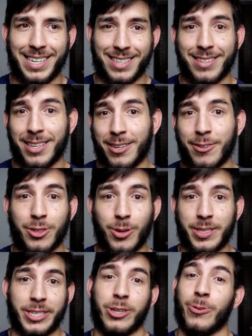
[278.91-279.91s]
anything
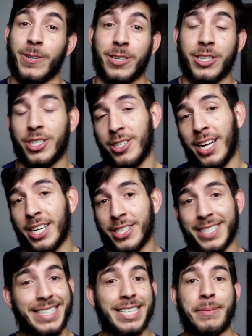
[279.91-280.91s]
towards a career should
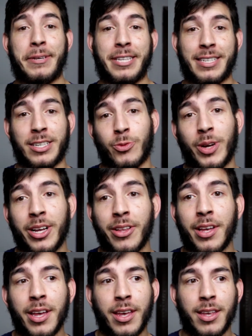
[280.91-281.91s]
actually think about this as well.